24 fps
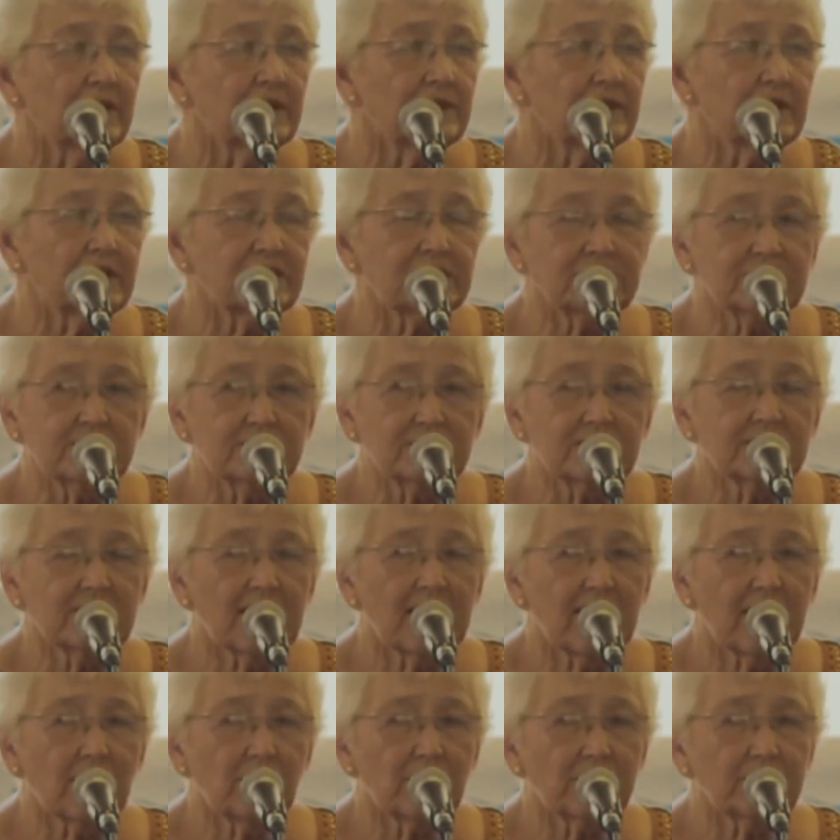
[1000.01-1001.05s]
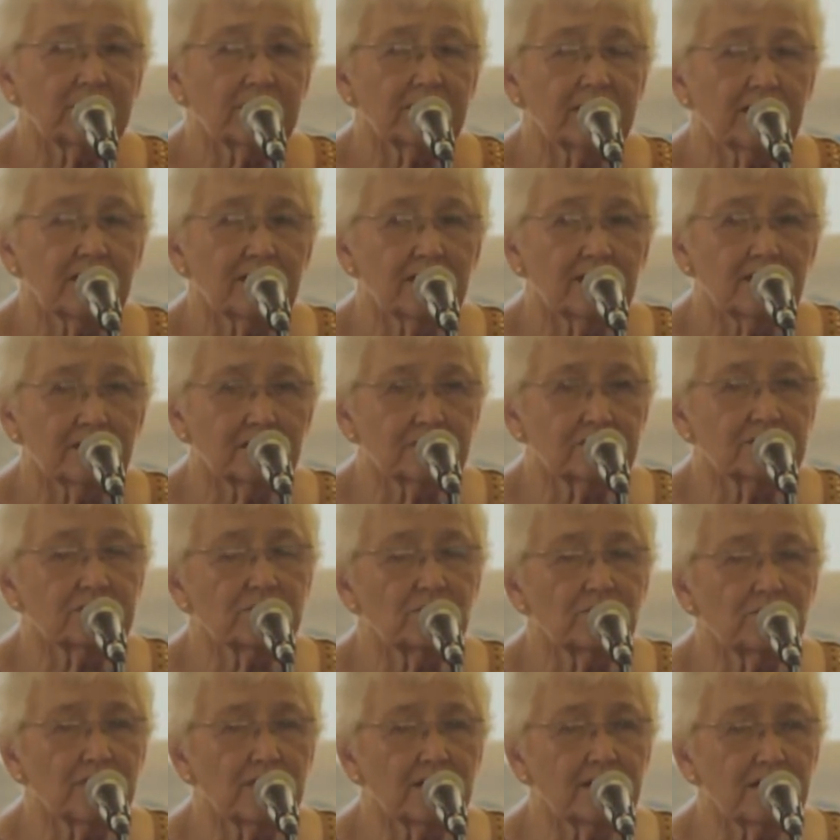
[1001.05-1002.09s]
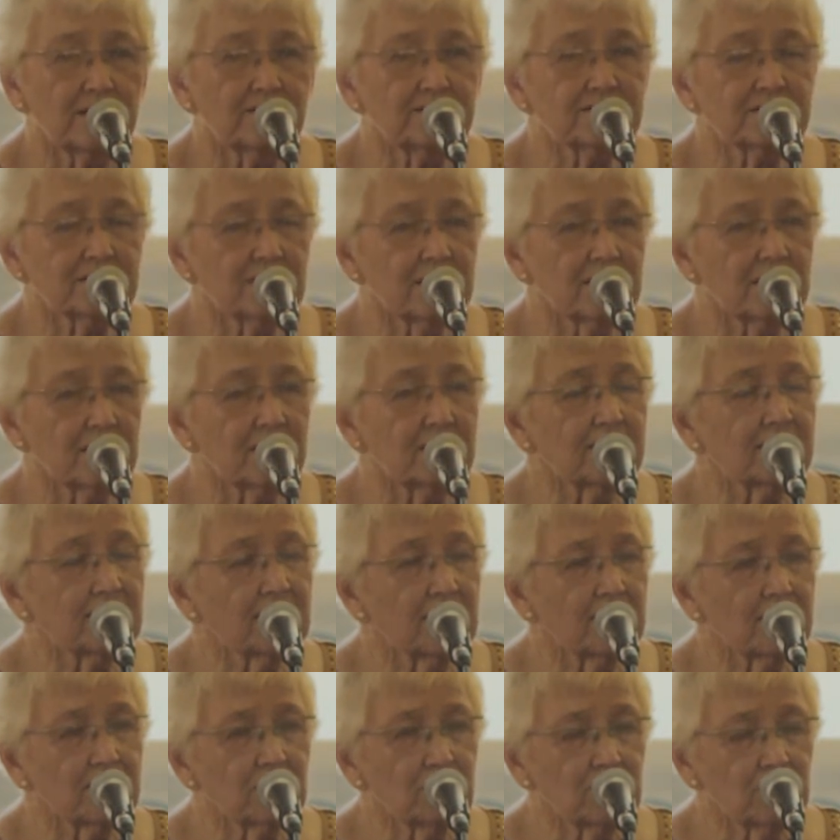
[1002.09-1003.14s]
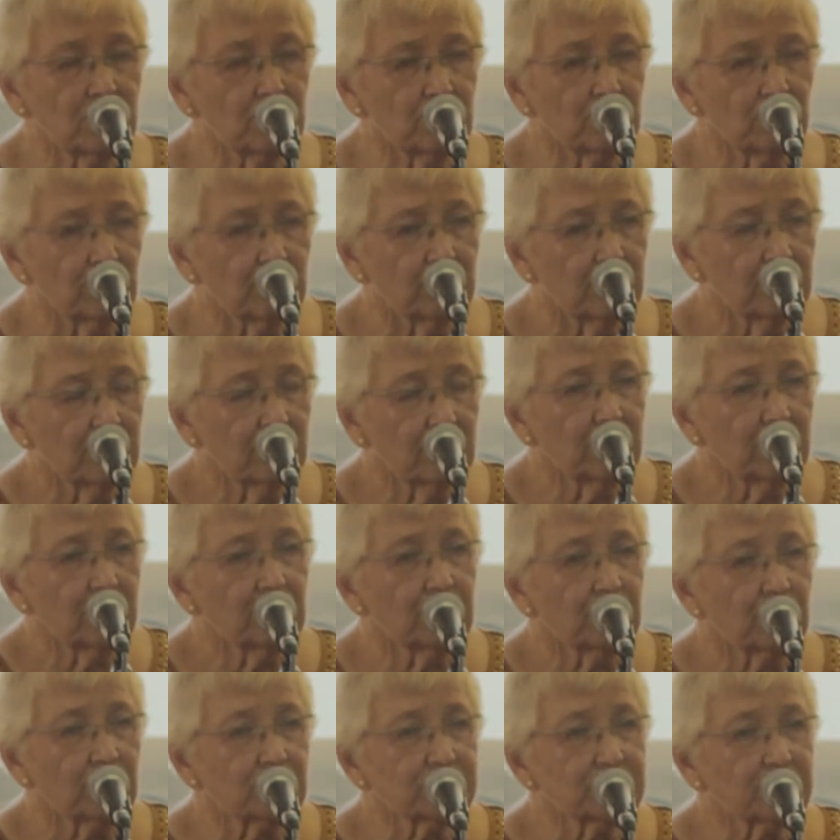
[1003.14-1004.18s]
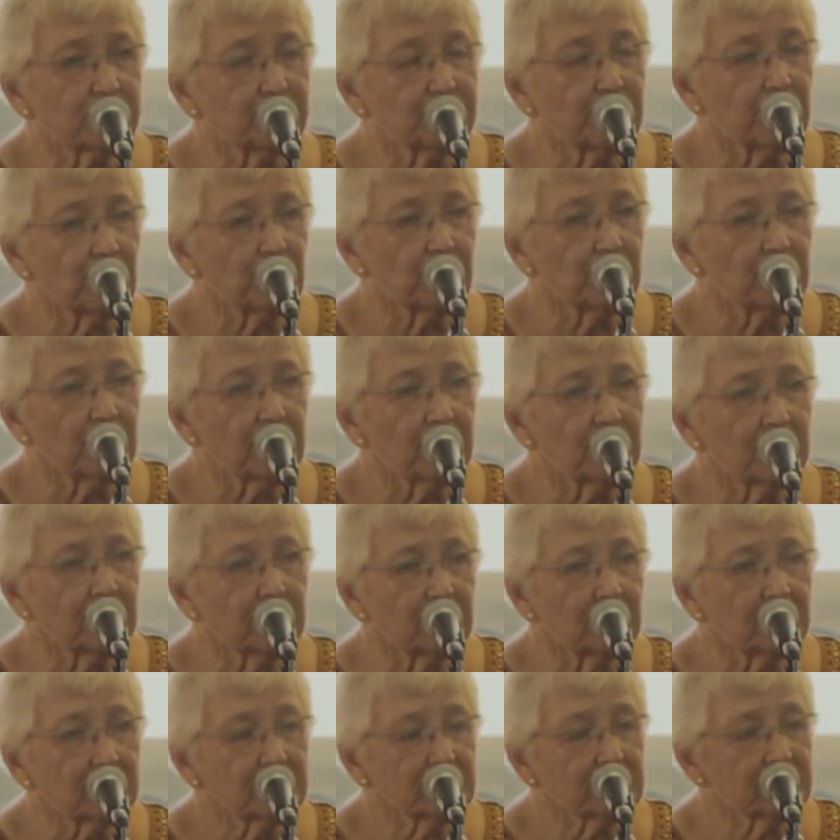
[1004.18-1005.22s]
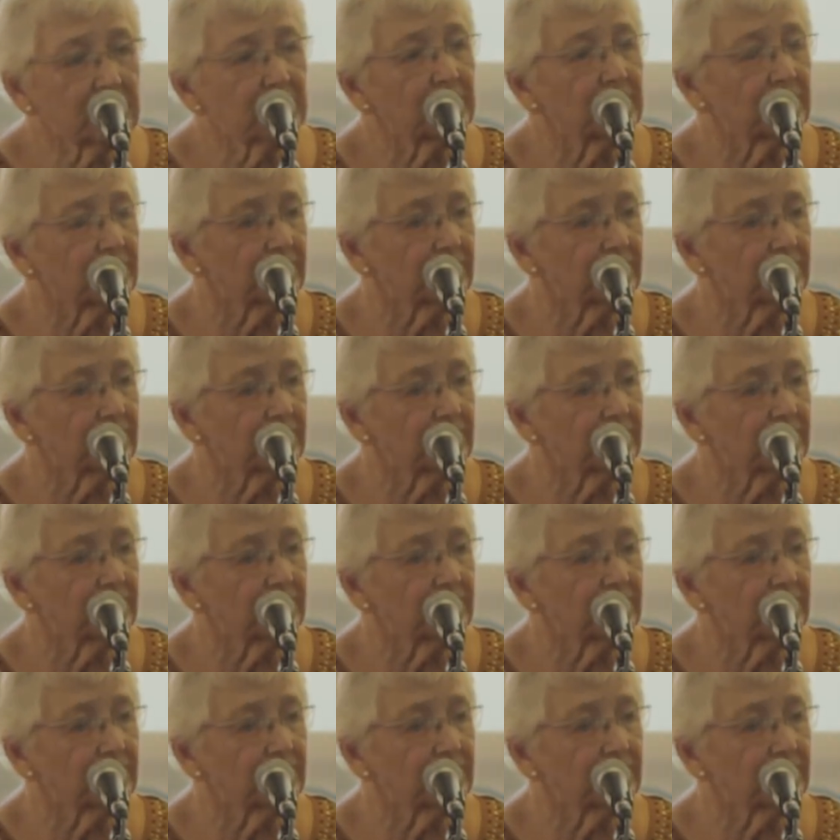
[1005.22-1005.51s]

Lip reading: This is our town's way of saying thank you for supporting us,